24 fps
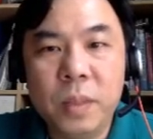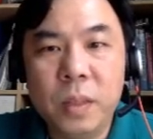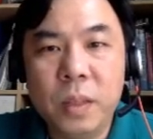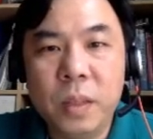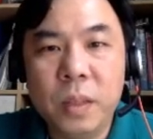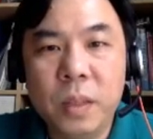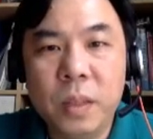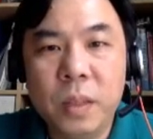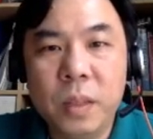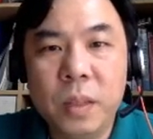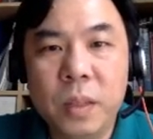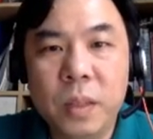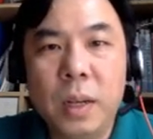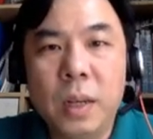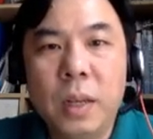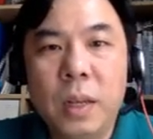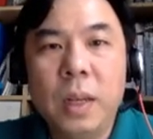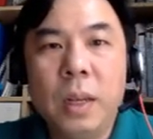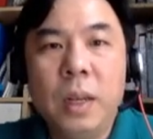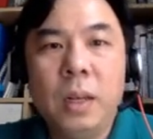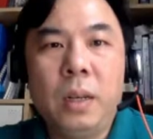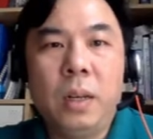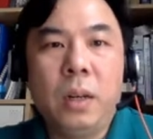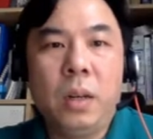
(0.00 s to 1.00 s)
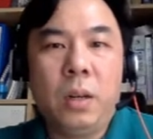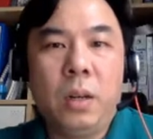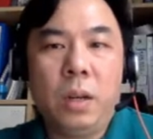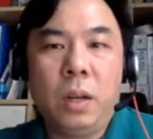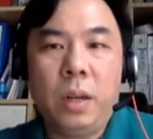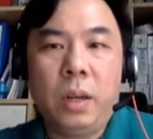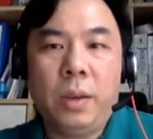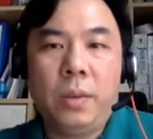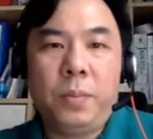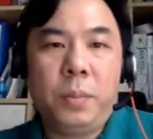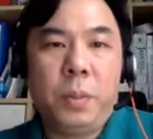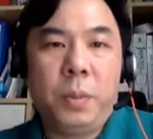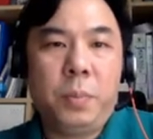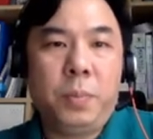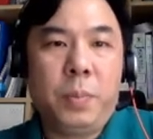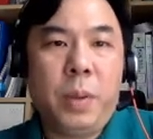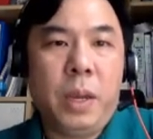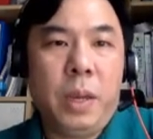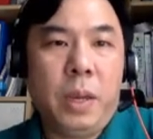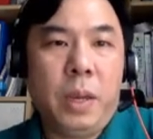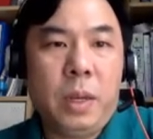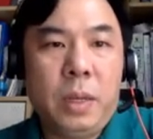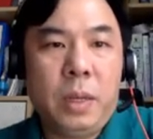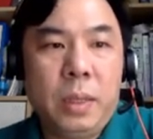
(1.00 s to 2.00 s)
All right. Now I have
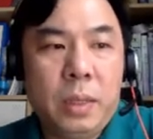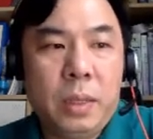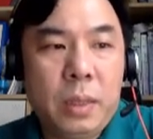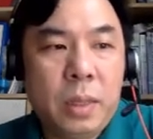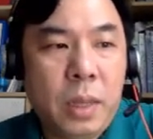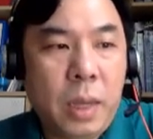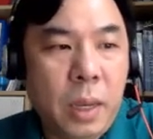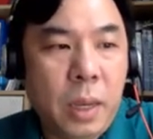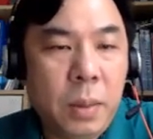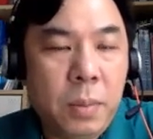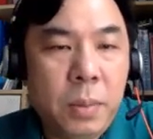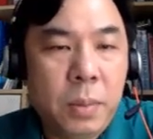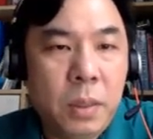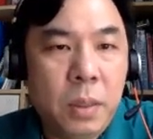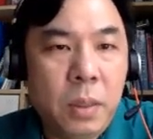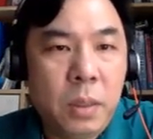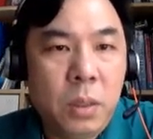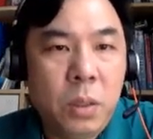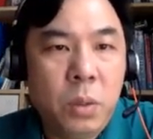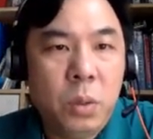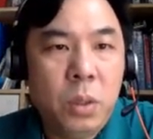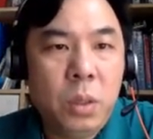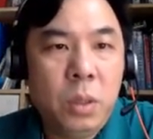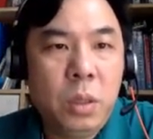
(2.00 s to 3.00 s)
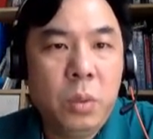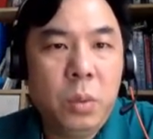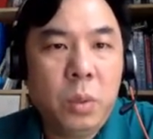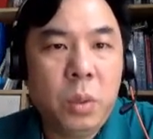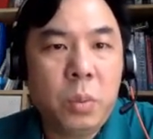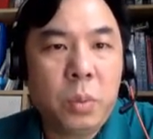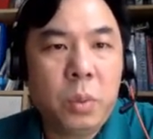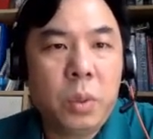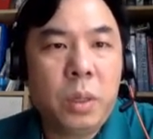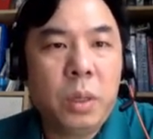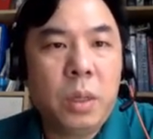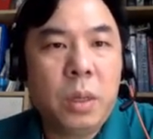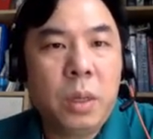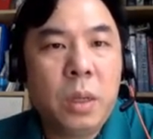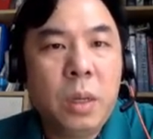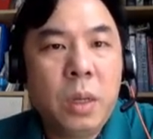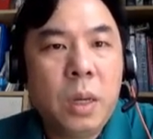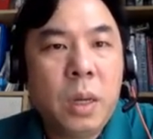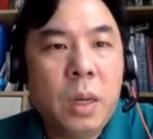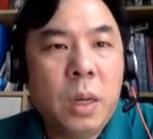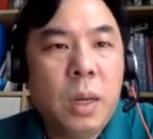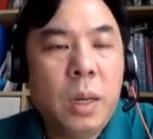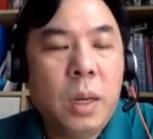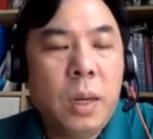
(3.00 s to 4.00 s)
prepared a table. Usually when we
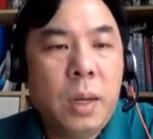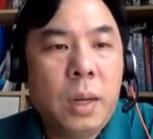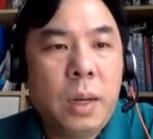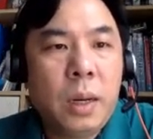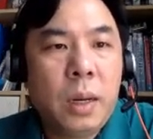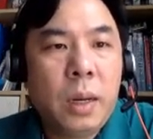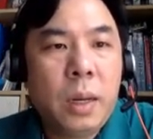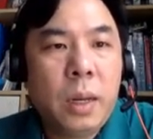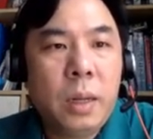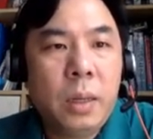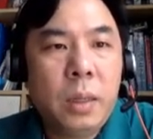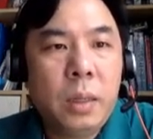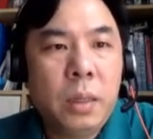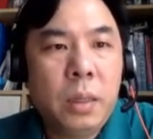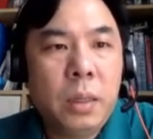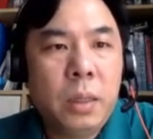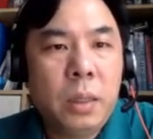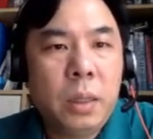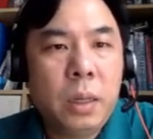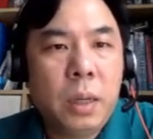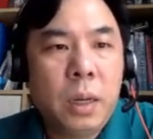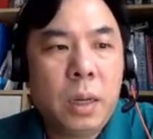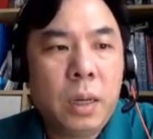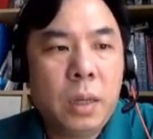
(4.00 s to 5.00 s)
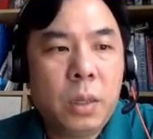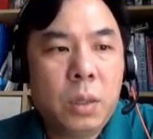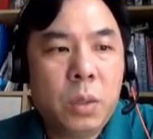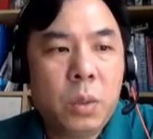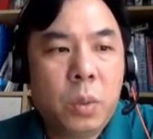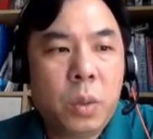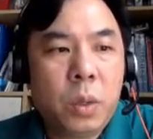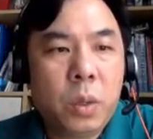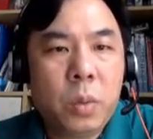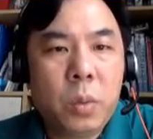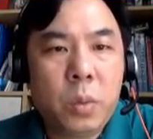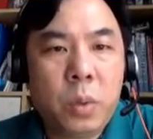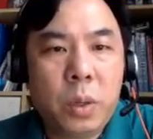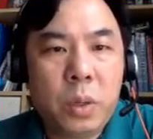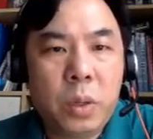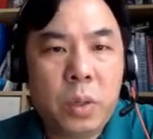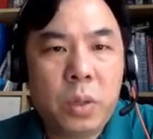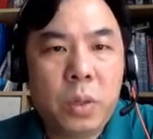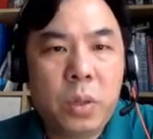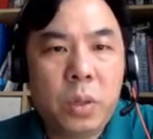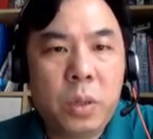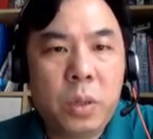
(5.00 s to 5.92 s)
handle chi-square question